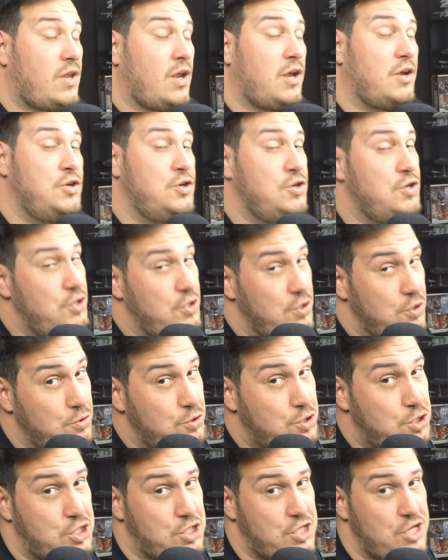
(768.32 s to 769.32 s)
New
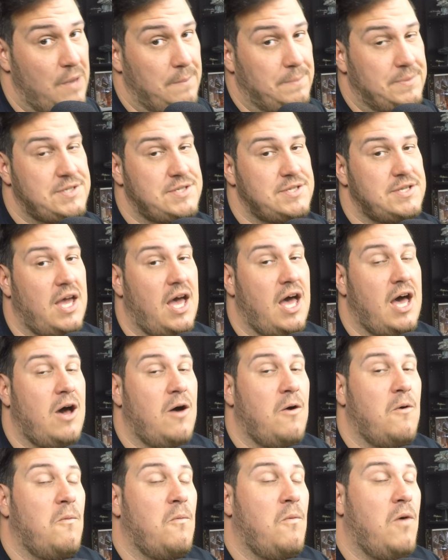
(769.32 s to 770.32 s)
ships.
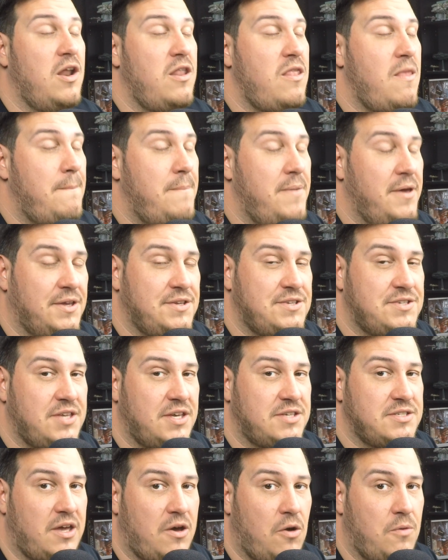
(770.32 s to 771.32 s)
One of the biggest
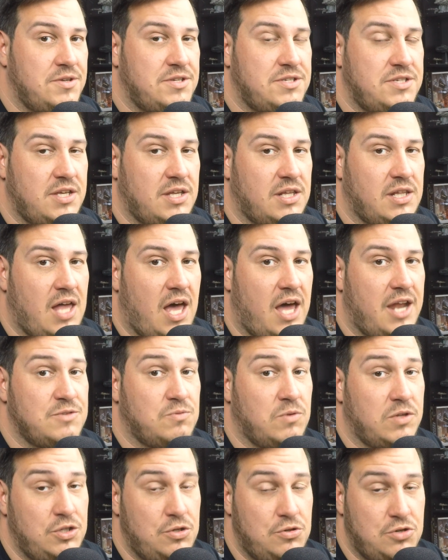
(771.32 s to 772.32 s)
things I always see a lot is
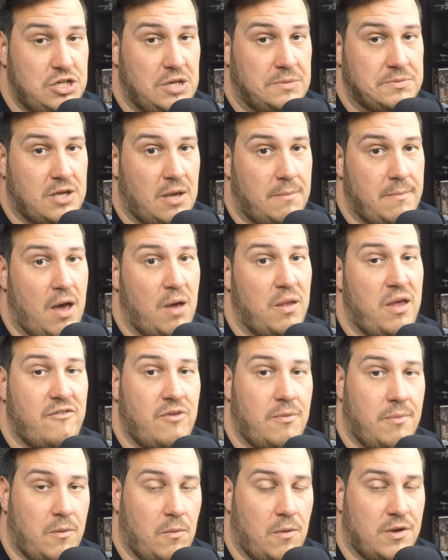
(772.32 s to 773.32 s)
when new ships come out,
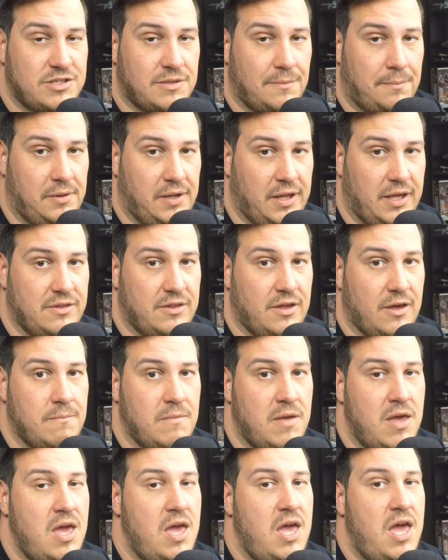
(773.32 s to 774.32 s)
everybody wants to play them.
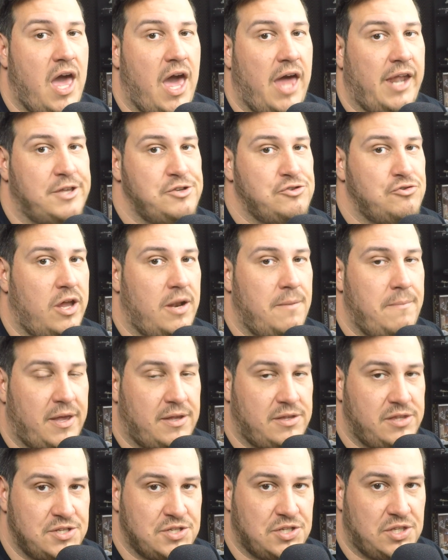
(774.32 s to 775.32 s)
And they try to
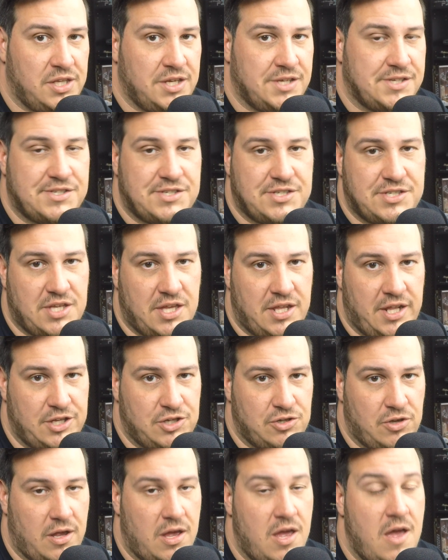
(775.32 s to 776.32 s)
make these lists, and they
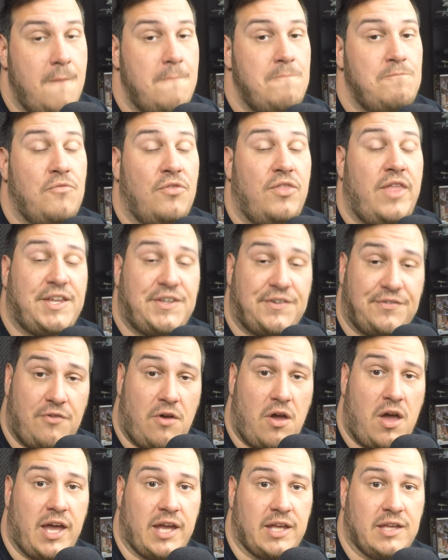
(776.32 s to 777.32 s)
try to... That's
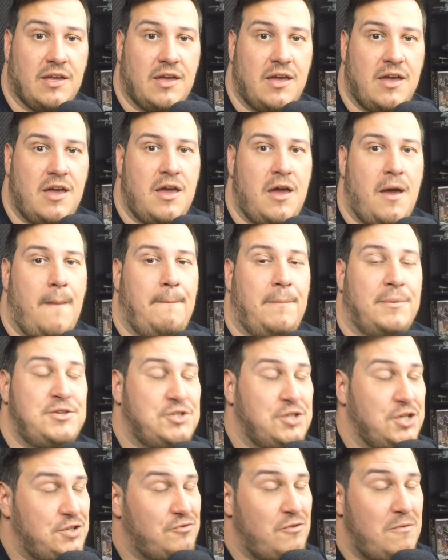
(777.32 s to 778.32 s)
fine. But
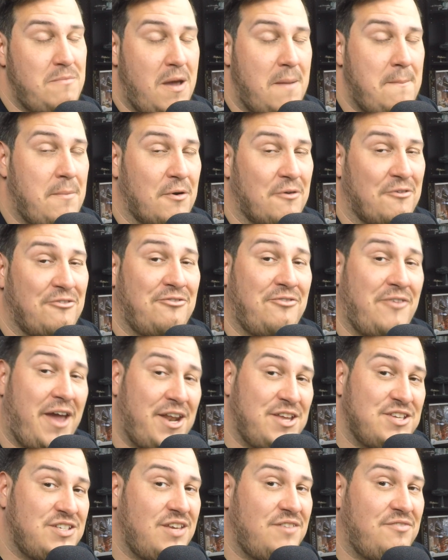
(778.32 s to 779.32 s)
just remember,
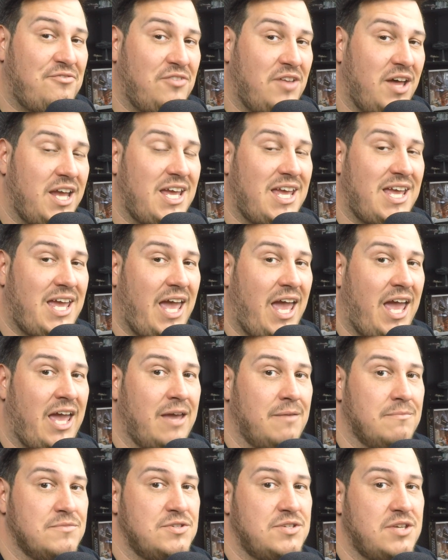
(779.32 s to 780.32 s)
Fantasy Flight
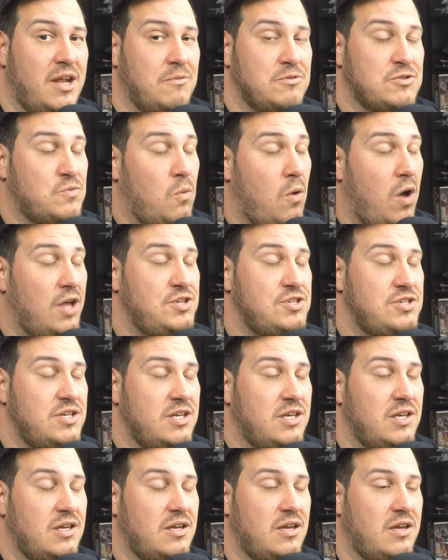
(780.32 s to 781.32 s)
Games, and I was
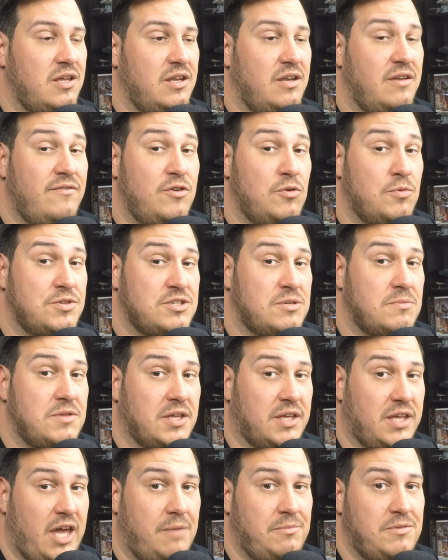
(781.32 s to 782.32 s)
watching an interview with some of the
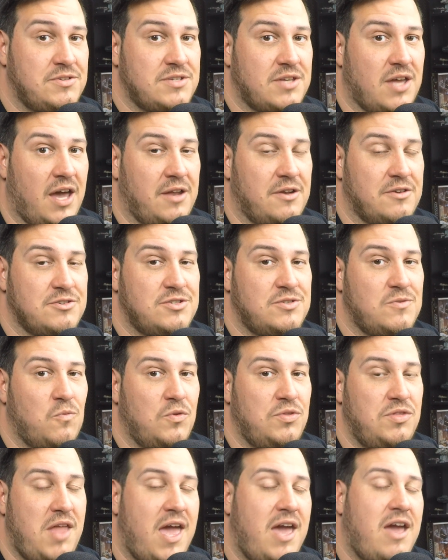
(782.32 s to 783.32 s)
game designers,
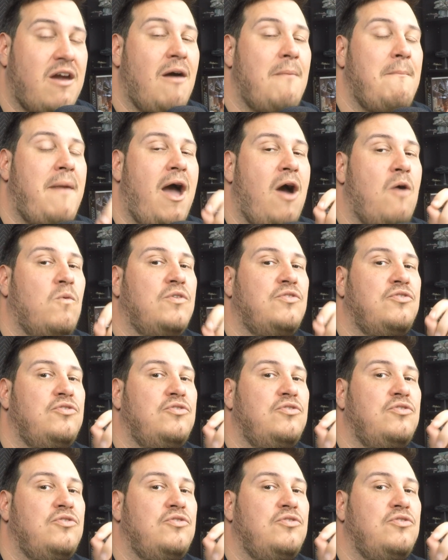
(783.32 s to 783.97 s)
when they come out with